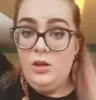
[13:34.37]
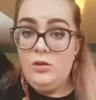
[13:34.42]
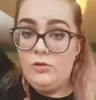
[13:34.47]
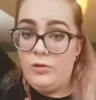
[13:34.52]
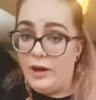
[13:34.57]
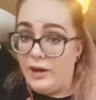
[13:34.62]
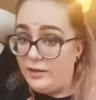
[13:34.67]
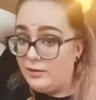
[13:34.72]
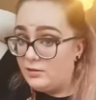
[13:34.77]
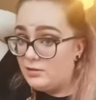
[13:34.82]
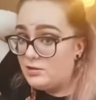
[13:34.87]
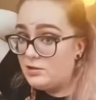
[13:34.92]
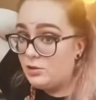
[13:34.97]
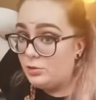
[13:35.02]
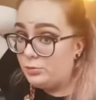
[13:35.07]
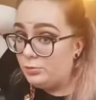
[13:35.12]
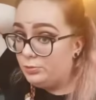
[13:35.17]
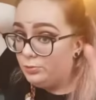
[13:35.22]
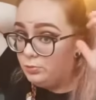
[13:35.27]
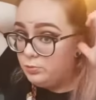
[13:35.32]
Right,
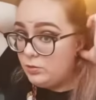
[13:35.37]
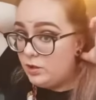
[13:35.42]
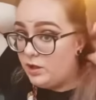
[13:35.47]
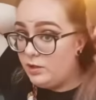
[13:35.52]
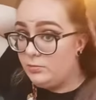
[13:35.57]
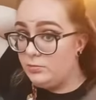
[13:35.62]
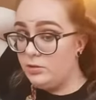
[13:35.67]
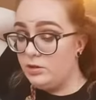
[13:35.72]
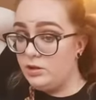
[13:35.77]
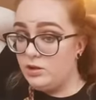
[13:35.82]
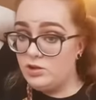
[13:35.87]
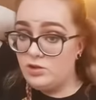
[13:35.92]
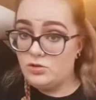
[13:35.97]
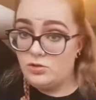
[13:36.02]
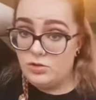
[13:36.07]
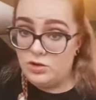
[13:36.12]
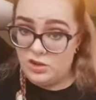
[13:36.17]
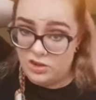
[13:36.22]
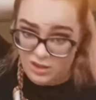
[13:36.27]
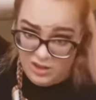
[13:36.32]
so what I'm going to
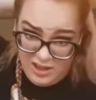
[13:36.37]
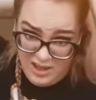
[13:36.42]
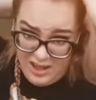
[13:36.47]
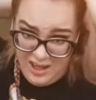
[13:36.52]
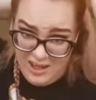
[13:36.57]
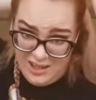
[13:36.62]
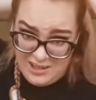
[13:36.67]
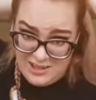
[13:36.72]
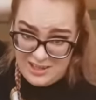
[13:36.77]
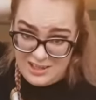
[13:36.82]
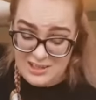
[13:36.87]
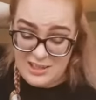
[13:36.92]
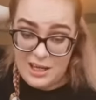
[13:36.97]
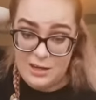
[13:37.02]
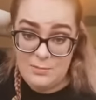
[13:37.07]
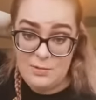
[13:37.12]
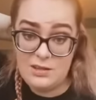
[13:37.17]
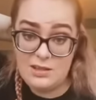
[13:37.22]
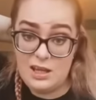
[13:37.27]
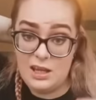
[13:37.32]
show you is a
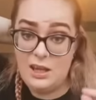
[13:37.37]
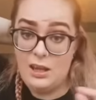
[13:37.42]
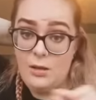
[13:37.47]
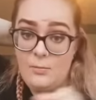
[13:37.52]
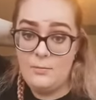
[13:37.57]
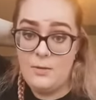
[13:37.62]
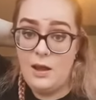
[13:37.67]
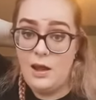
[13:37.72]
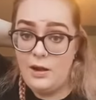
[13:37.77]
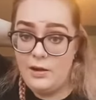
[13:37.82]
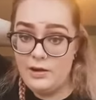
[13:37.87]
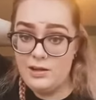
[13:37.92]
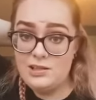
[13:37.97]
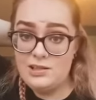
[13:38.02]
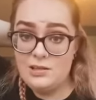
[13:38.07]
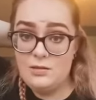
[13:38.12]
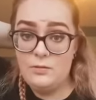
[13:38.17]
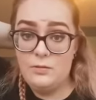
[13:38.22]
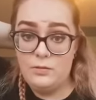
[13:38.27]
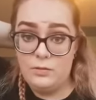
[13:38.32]
side by side
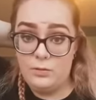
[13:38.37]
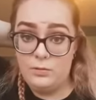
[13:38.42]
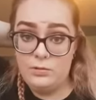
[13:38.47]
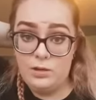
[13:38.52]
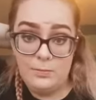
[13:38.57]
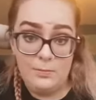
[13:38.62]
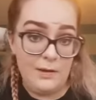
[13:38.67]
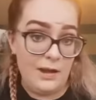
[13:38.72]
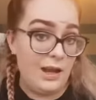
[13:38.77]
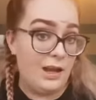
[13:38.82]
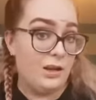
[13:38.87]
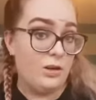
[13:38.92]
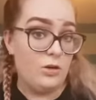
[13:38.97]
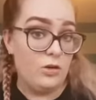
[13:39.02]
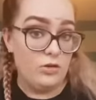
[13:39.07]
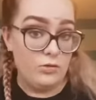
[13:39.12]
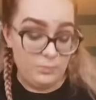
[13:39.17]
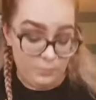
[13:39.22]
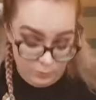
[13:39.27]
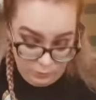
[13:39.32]
comparison from the back
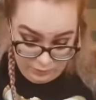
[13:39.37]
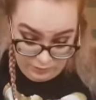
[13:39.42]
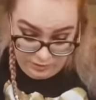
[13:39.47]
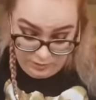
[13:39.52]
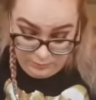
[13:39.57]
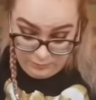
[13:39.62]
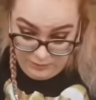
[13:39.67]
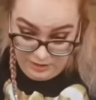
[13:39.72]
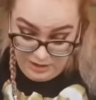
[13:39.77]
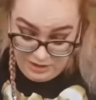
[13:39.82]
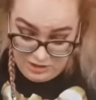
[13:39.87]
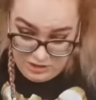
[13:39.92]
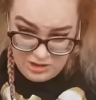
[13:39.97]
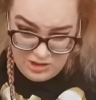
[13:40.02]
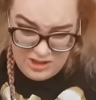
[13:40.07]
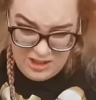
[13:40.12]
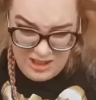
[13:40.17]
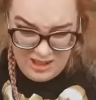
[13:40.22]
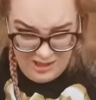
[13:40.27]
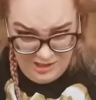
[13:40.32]
of both the braids,
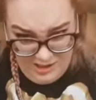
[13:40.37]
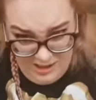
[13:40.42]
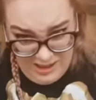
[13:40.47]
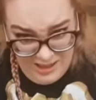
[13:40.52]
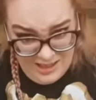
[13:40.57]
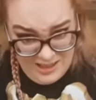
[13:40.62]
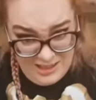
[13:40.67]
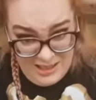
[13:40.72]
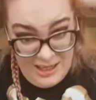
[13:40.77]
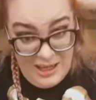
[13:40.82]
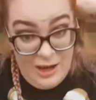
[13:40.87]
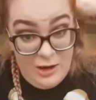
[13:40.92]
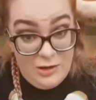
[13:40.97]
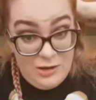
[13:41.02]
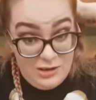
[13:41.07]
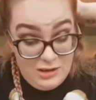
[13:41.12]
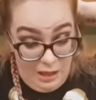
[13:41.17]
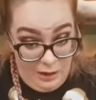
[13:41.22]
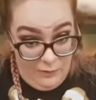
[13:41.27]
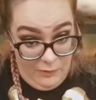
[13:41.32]
just so you can kind of see
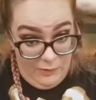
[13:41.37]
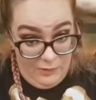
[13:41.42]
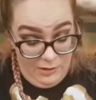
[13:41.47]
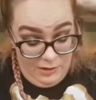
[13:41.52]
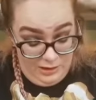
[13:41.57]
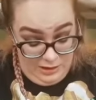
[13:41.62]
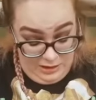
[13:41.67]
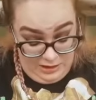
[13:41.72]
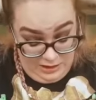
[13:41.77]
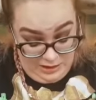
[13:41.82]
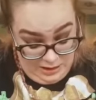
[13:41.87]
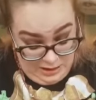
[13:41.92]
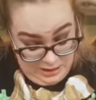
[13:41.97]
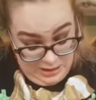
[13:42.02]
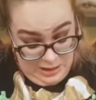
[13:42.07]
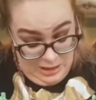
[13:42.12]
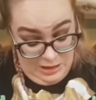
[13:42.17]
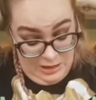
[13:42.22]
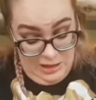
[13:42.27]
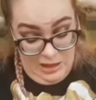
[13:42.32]
how differently
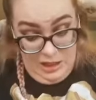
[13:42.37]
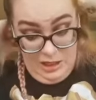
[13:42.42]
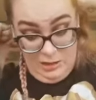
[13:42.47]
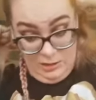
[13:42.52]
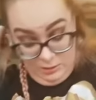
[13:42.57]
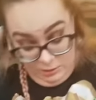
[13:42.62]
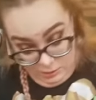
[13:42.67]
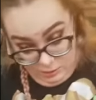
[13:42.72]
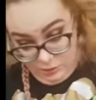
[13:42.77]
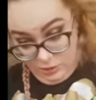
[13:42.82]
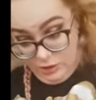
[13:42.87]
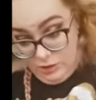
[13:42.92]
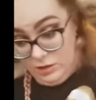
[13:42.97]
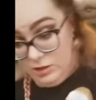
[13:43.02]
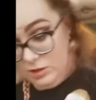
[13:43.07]
they look to